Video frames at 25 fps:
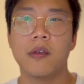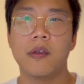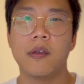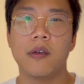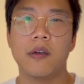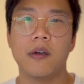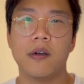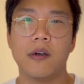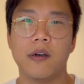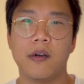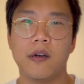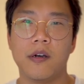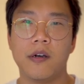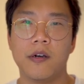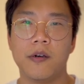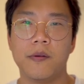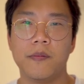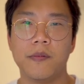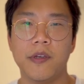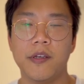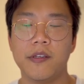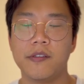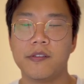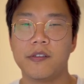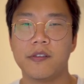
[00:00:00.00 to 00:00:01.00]

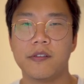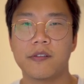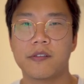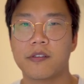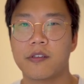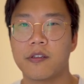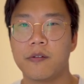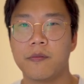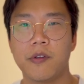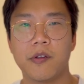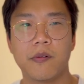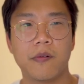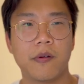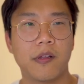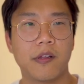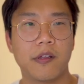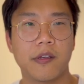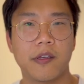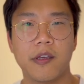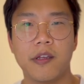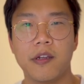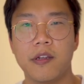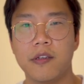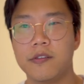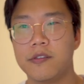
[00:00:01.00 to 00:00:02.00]
it's just going to be
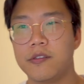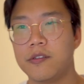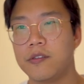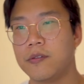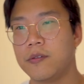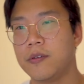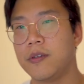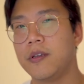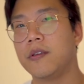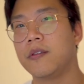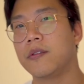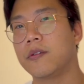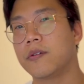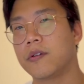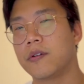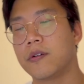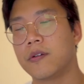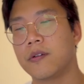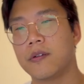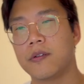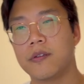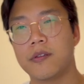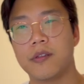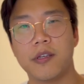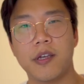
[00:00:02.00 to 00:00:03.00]
relegated to
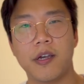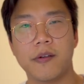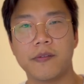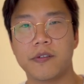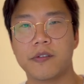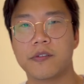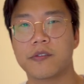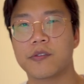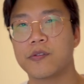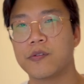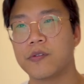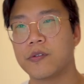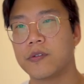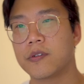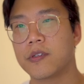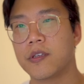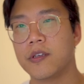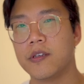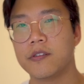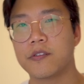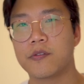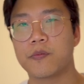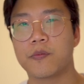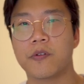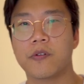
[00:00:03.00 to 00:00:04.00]
either the after school
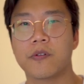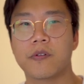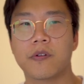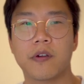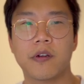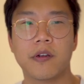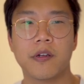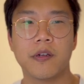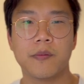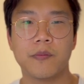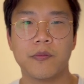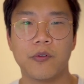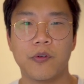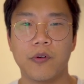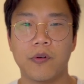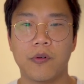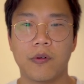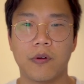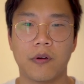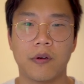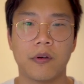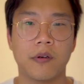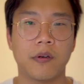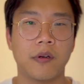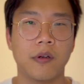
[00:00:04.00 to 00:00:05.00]
kids program
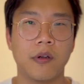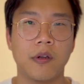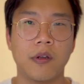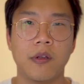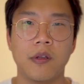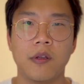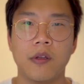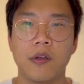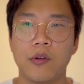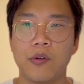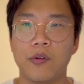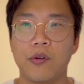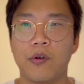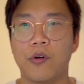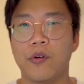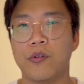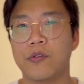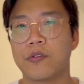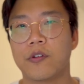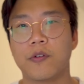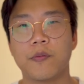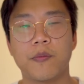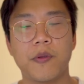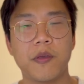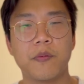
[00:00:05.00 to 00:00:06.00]
or
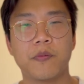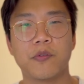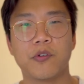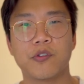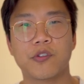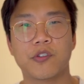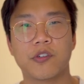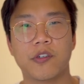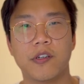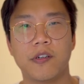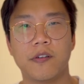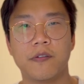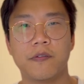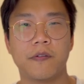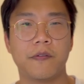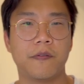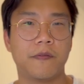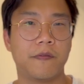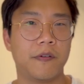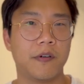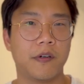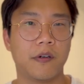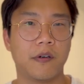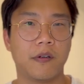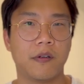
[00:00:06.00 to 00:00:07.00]
older people trying to
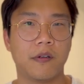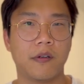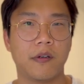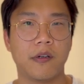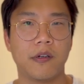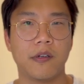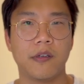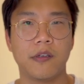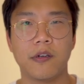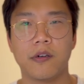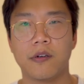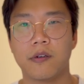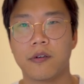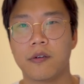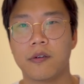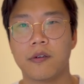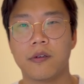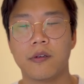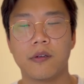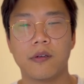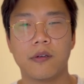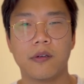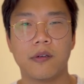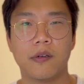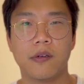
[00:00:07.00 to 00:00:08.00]
fulfill a young
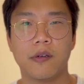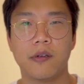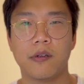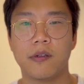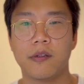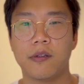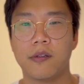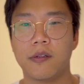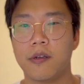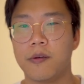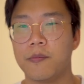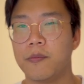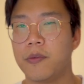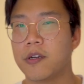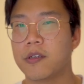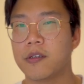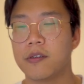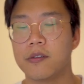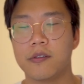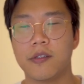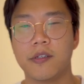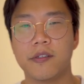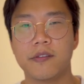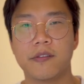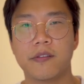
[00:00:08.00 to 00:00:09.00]

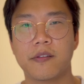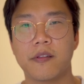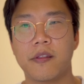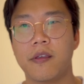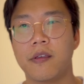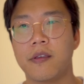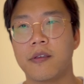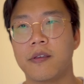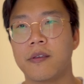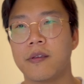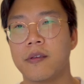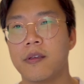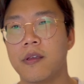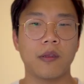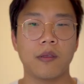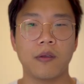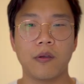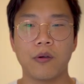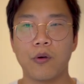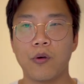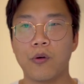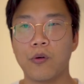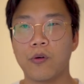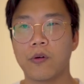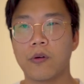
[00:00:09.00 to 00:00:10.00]
bucket list thing,
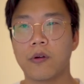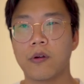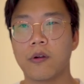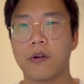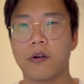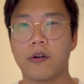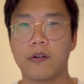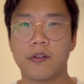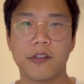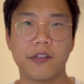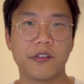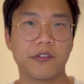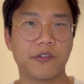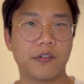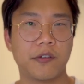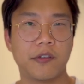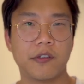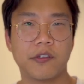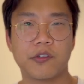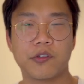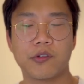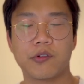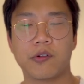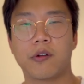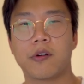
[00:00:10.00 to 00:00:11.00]
or all these
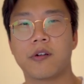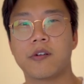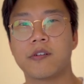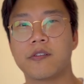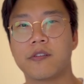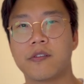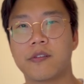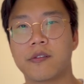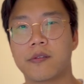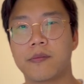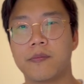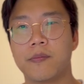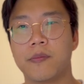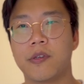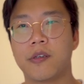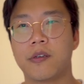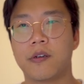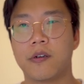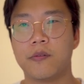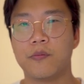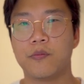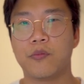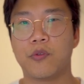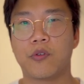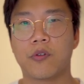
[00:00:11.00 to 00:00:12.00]
traditional arts
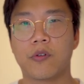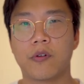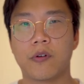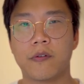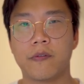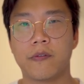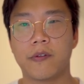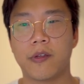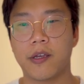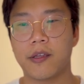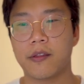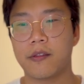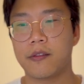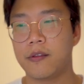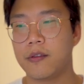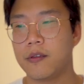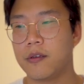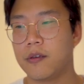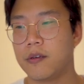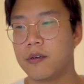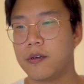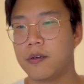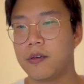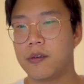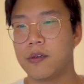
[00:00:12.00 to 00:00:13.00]
become more of like
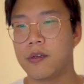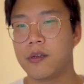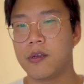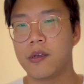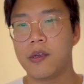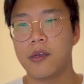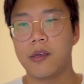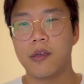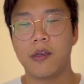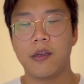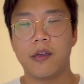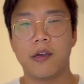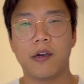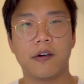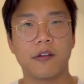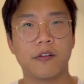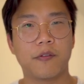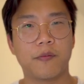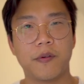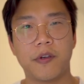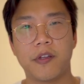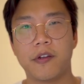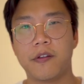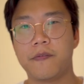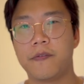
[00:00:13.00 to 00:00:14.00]
the
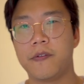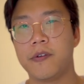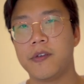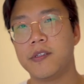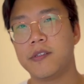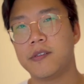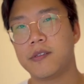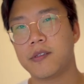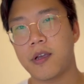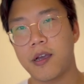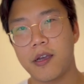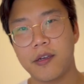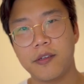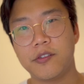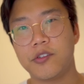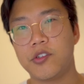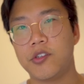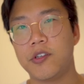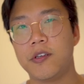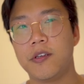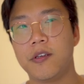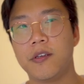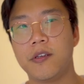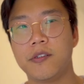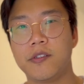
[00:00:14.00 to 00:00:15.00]
health benefit Tai
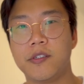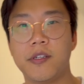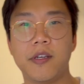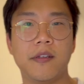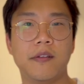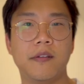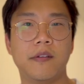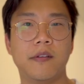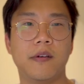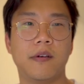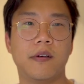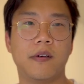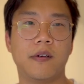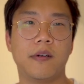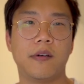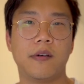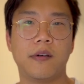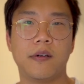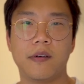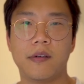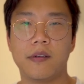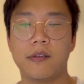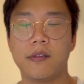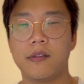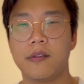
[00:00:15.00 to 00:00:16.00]
Chi,
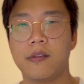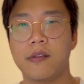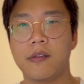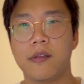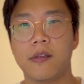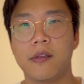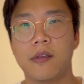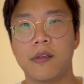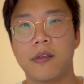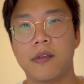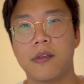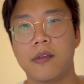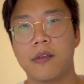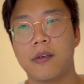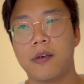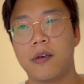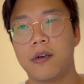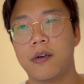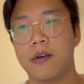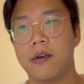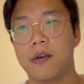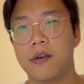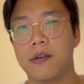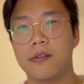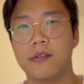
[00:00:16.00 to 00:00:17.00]
Taoist
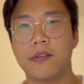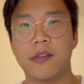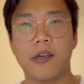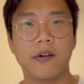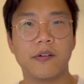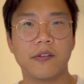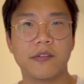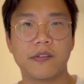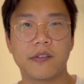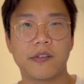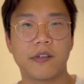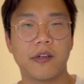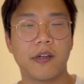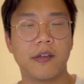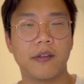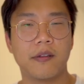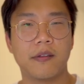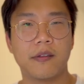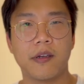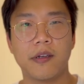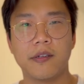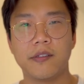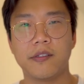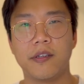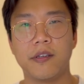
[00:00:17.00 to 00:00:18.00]

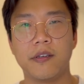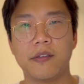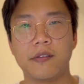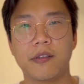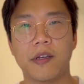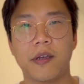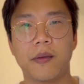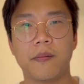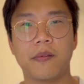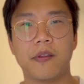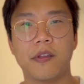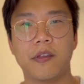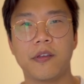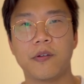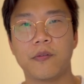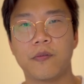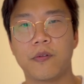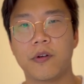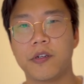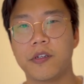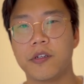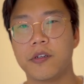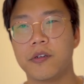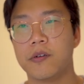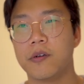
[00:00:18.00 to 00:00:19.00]
Tai Chi type thing,
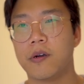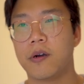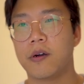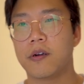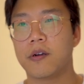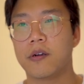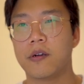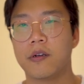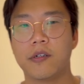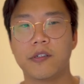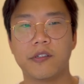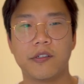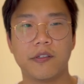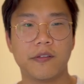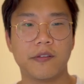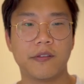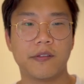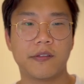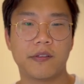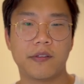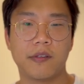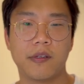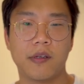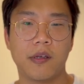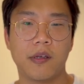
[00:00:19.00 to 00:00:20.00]
where you are just